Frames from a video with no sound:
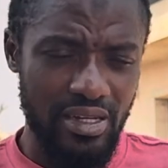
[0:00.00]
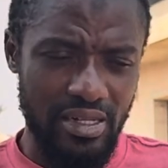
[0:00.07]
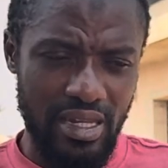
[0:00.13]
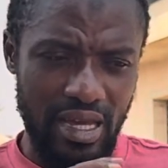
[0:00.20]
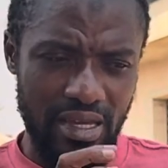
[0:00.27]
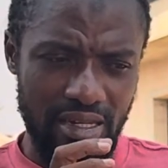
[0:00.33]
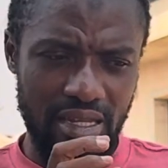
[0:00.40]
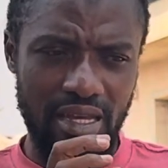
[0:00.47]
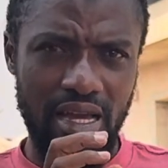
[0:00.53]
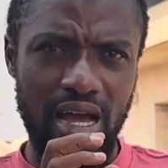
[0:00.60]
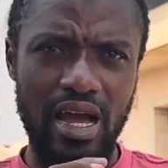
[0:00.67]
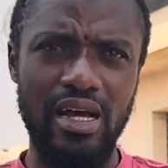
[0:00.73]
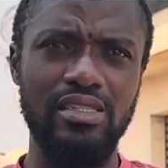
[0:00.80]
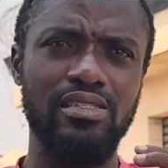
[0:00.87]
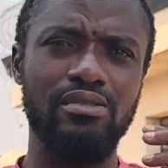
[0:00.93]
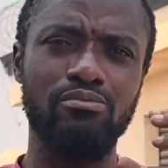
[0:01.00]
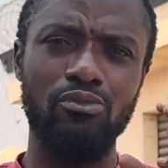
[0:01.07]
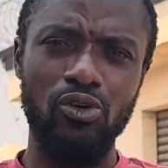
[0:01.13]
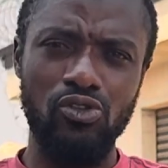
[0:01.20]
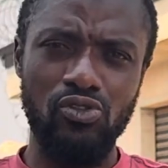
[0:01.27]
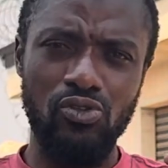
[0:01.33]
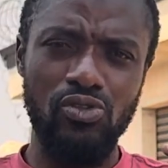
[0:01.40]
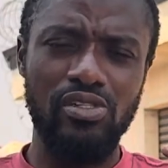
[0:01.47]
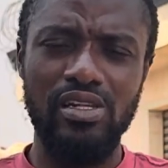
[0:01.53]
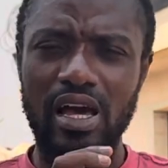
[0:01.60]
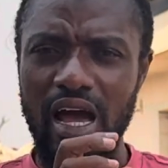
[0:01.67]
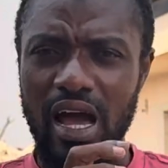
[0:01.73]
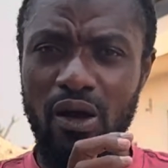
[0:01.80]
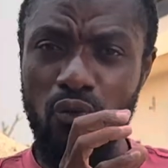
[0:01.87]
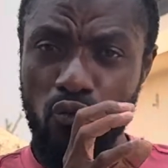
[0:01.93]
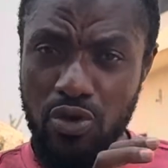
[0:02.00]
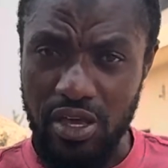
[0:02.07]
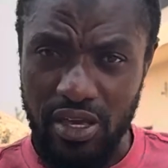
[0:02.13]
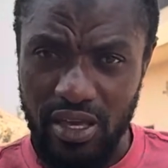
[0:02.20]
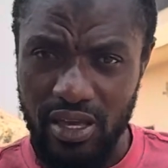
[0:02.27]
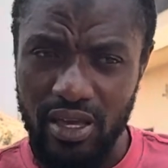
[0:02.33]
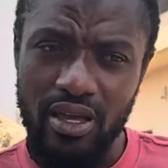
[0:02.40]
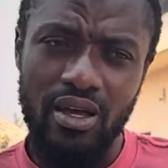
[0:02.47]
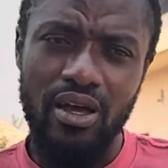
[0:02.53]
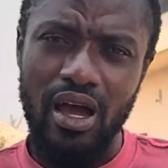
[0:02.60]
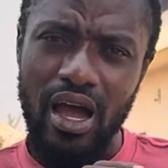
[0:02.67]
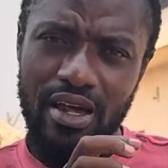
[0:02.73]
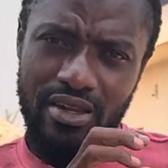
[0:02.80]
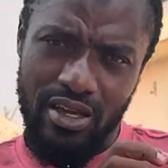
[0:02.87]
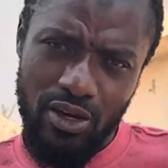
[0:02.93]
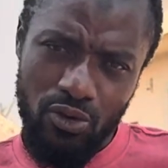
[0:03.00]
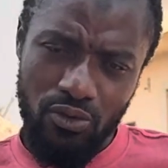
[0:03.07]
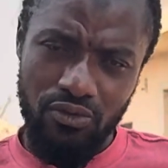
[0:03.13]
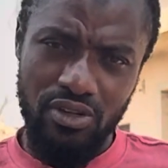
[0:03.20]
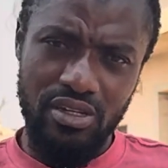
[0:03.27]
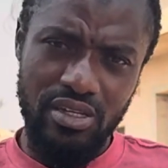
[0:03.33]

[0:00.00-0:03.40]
the heart muscles are weak, at the end of the